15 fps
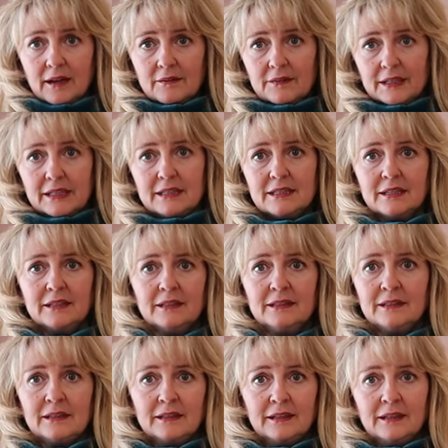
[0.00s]
of it.
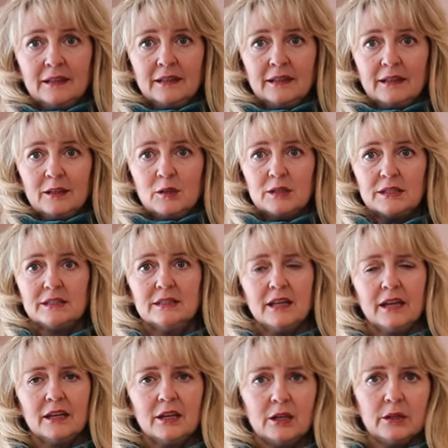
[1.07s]
Isn't
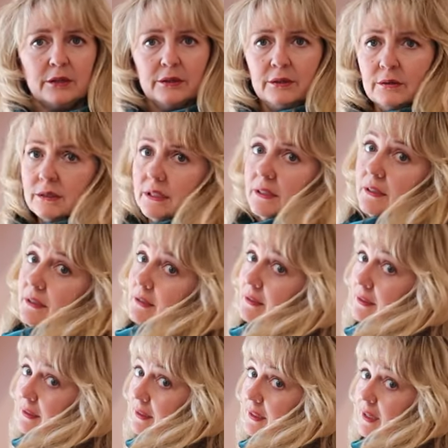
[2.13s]
that cute?
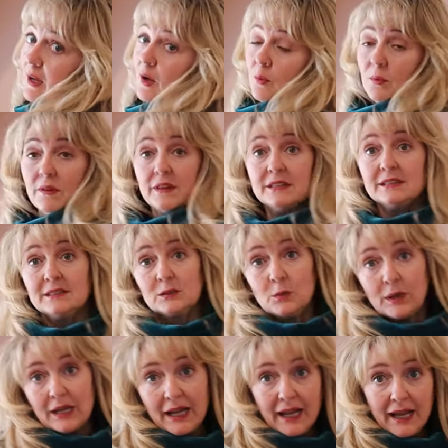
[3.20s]
Well, this is
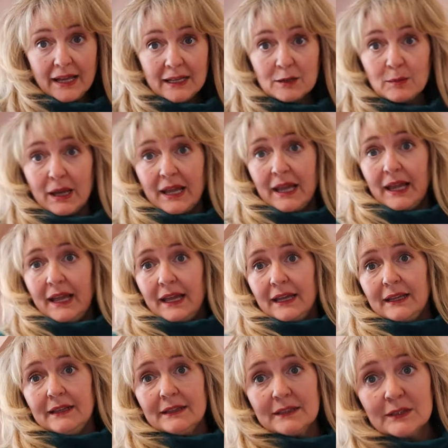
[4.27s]
what I had in my
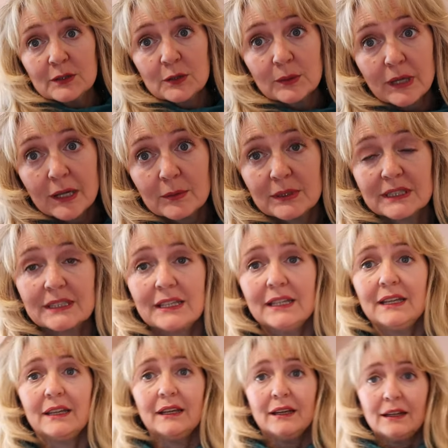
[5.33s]
head. This is what I was
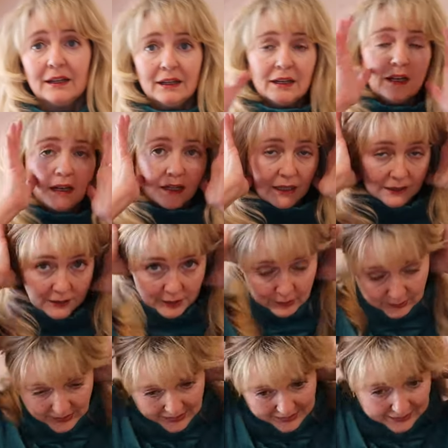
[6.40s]
thinking. I do
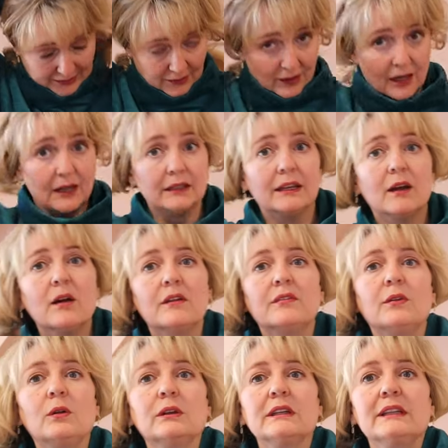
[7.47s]
like it a lot. Now, I
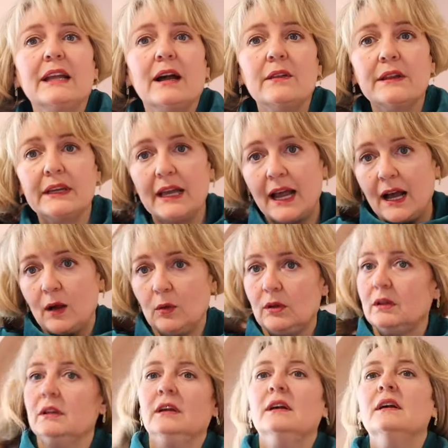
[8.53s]
folded down the
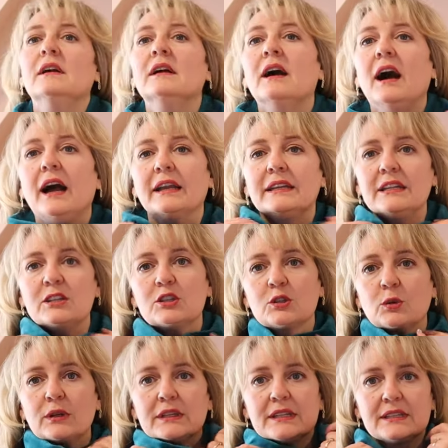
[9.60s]
cowl. I did
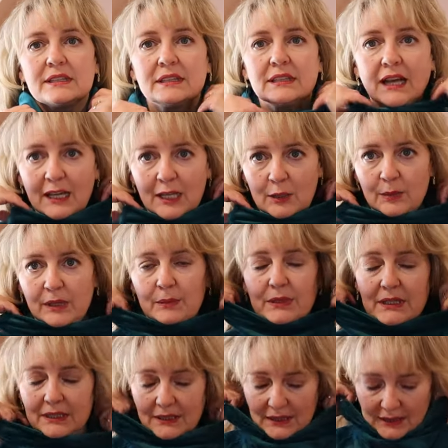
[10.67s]
shorten this a tiny bit, but
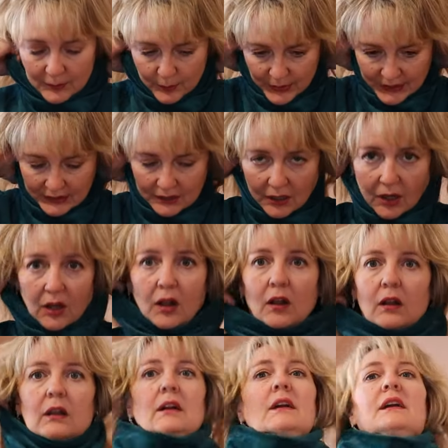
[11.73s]
this is a big,
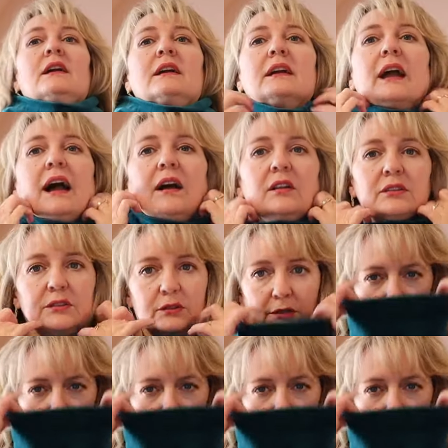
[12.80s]
tall cowl, so